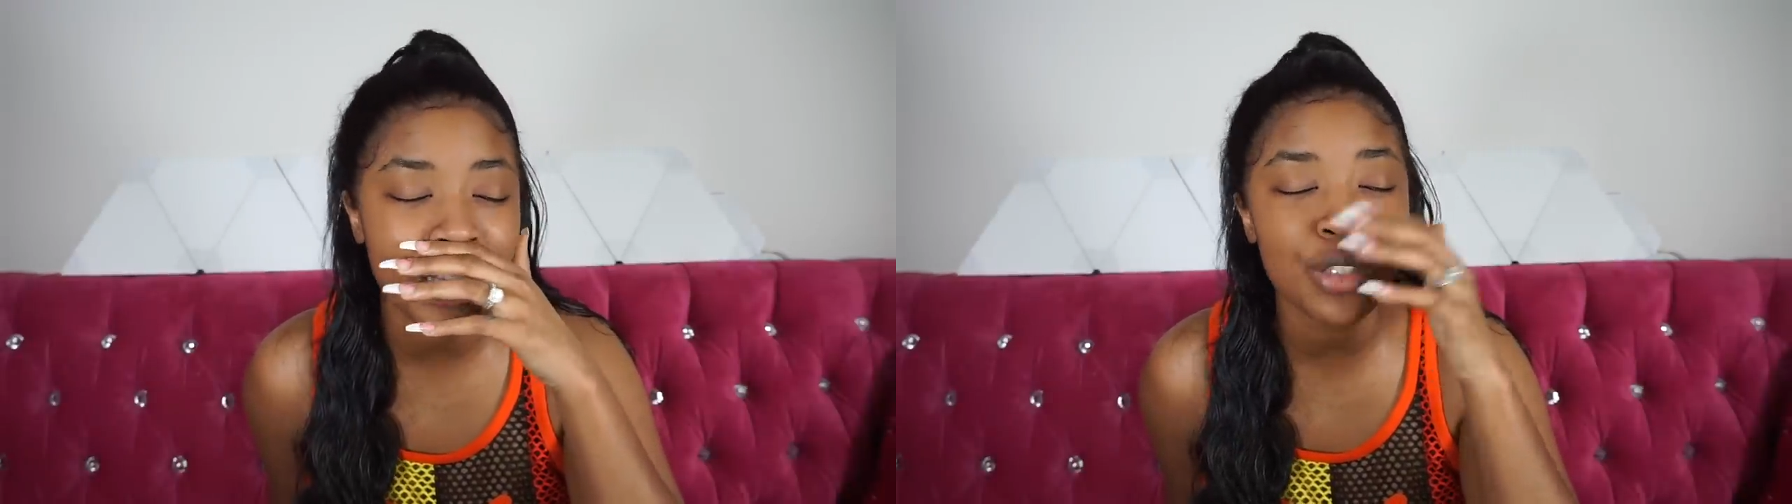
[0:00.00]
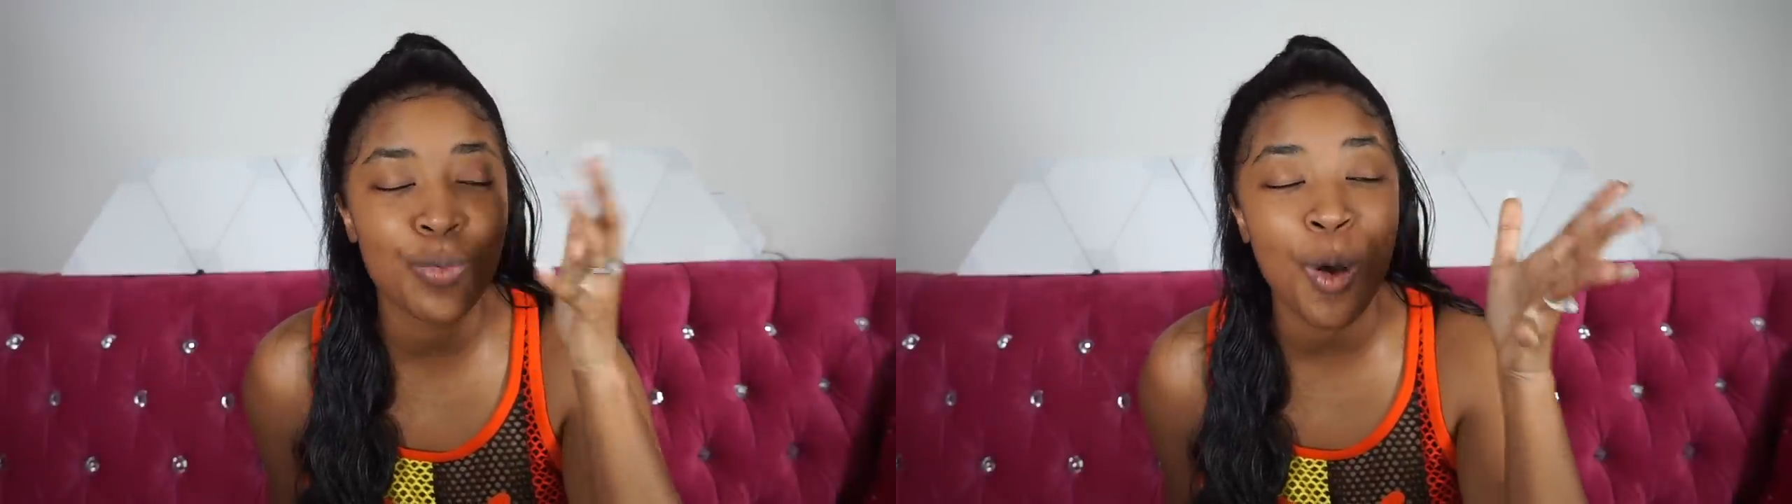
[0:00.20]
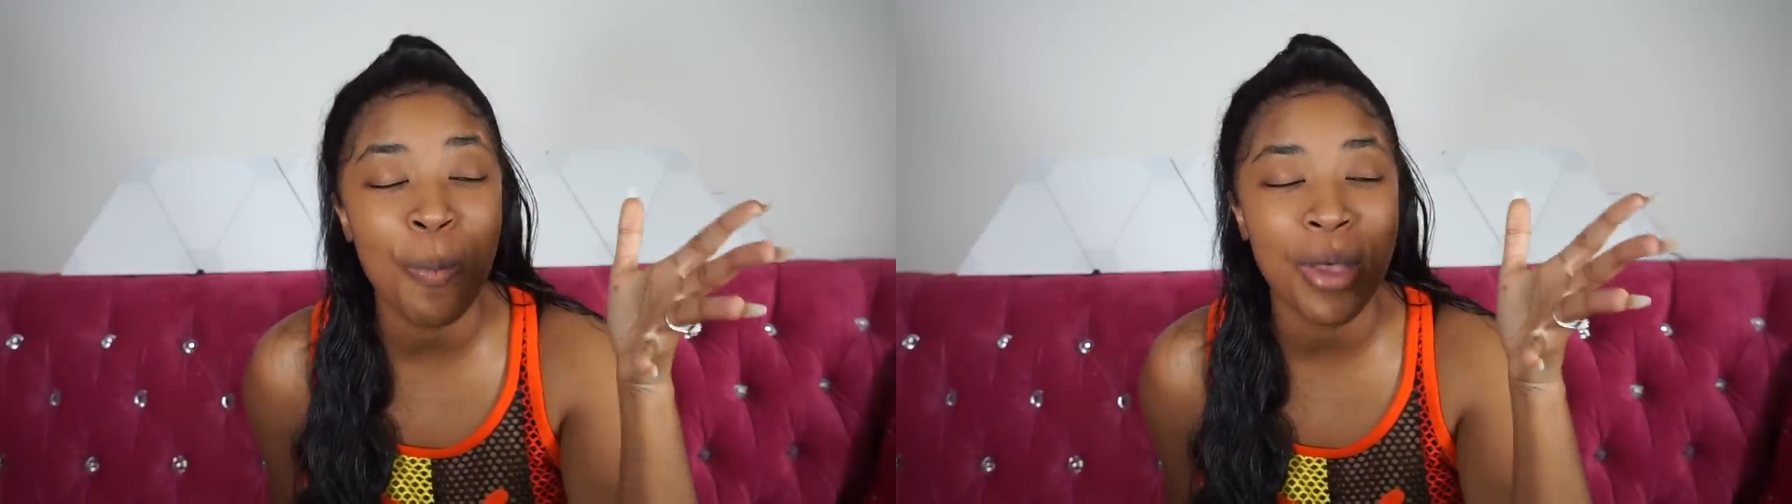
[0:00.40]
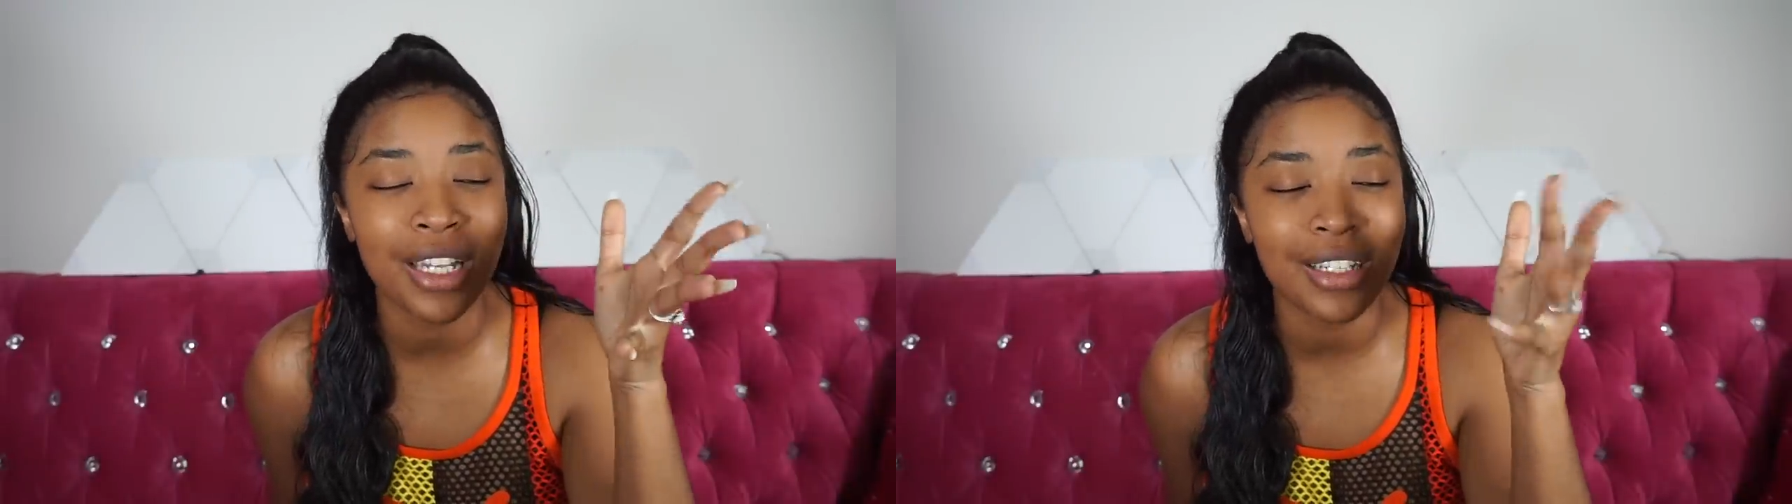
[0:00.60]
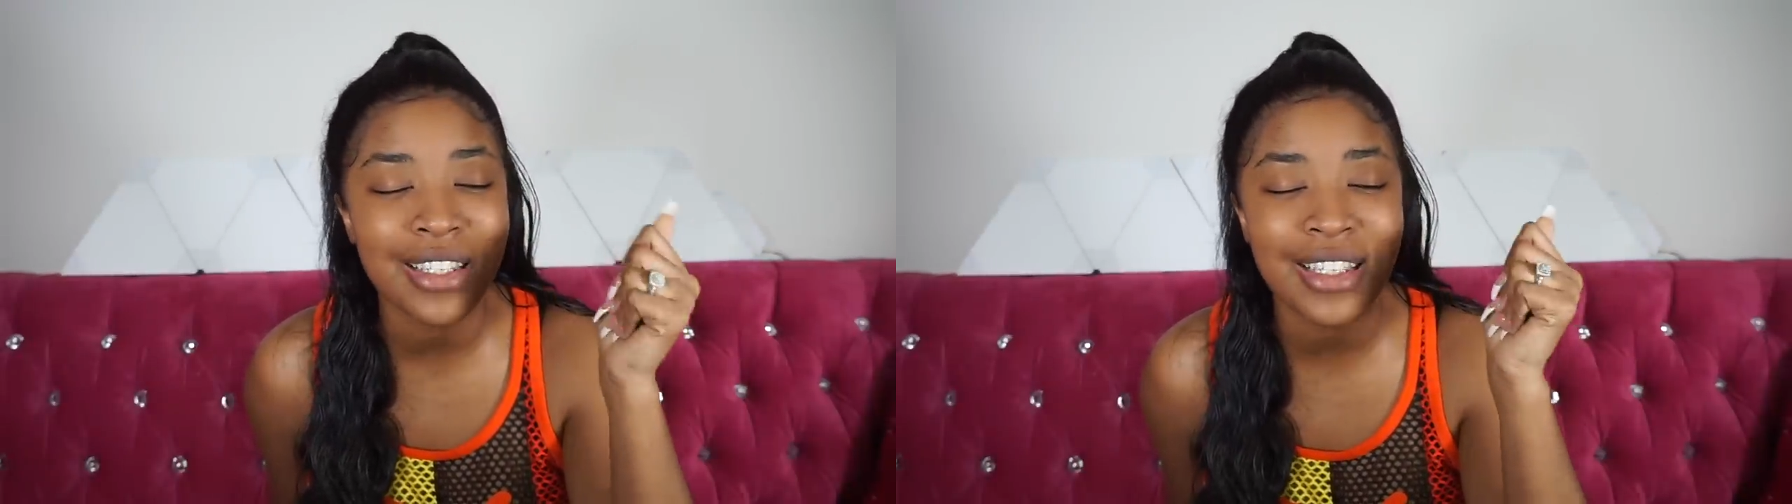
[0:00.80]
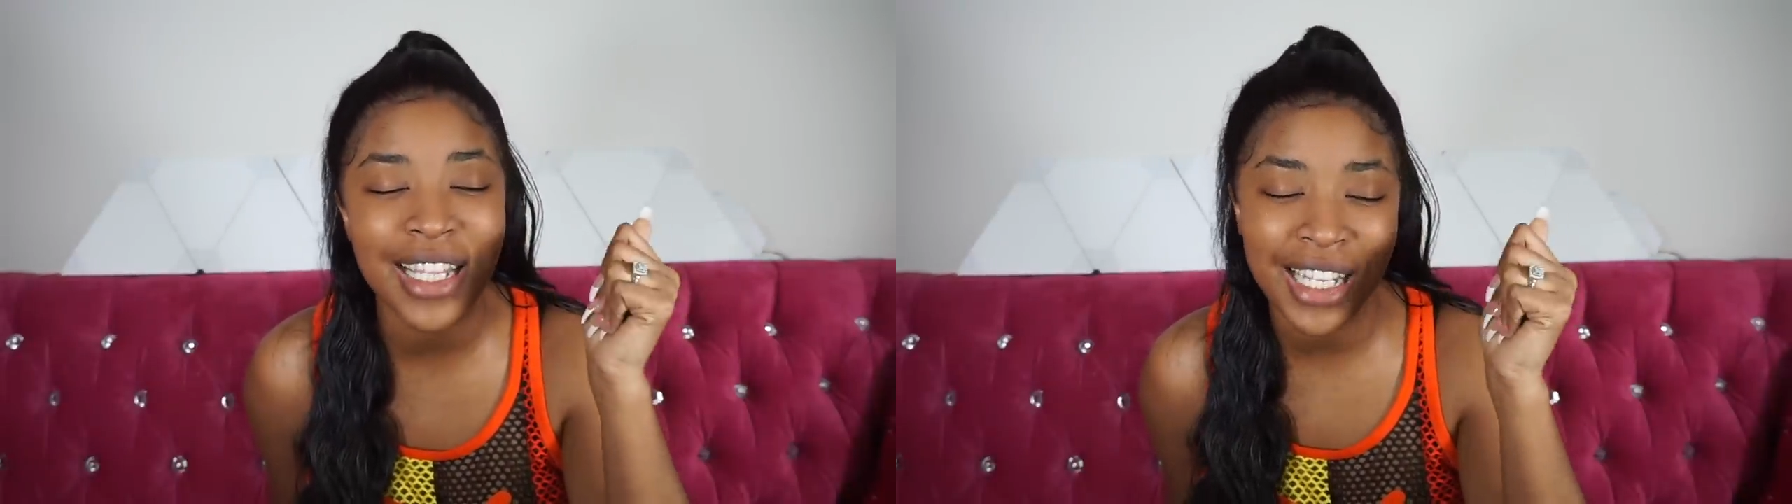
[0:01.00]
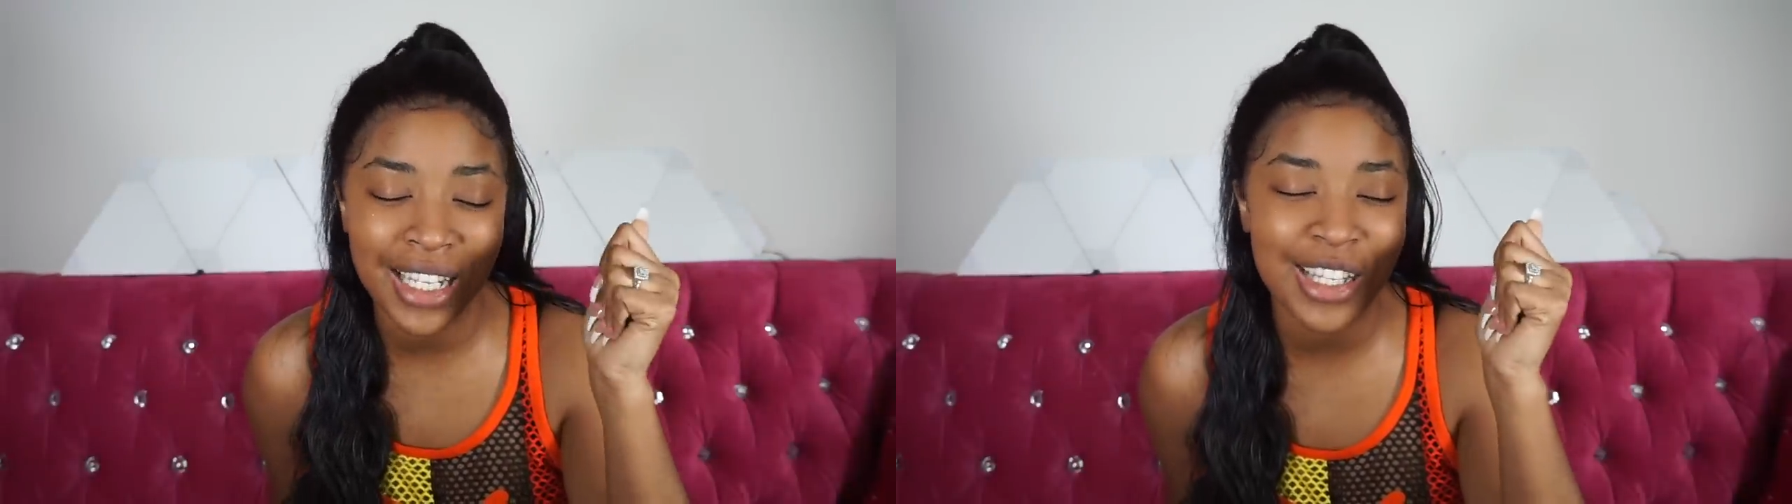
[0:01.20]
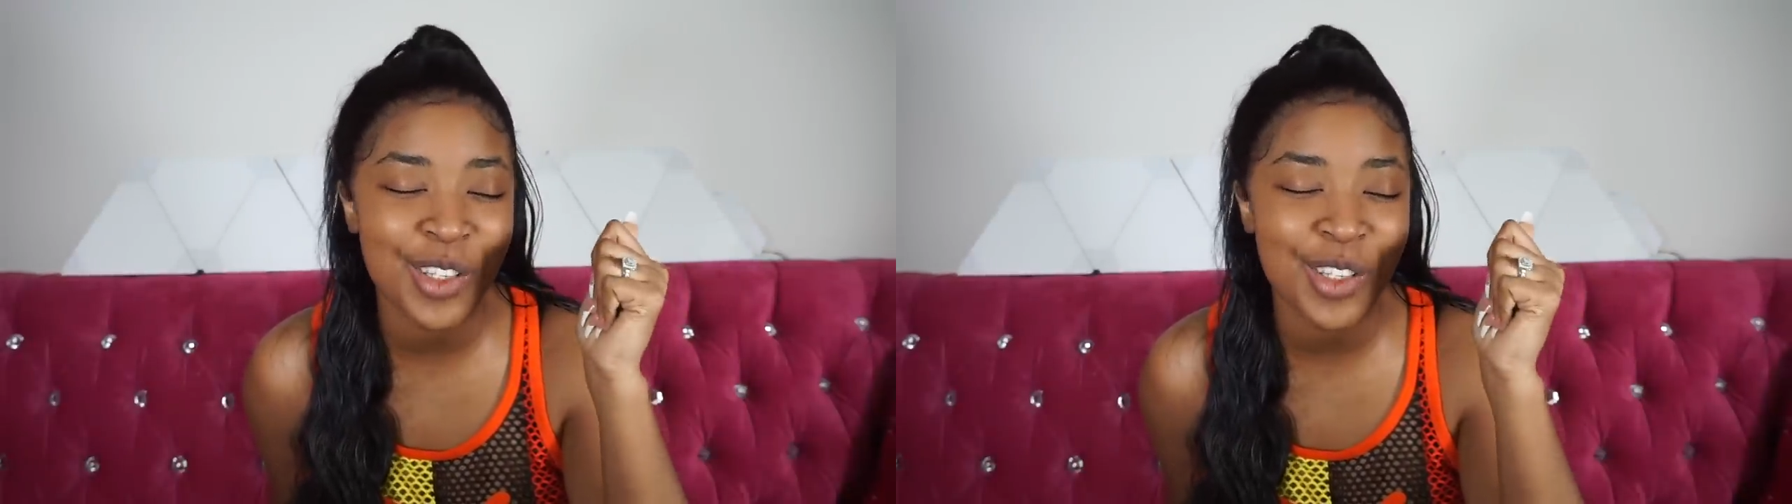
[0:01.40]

This woman, this lady,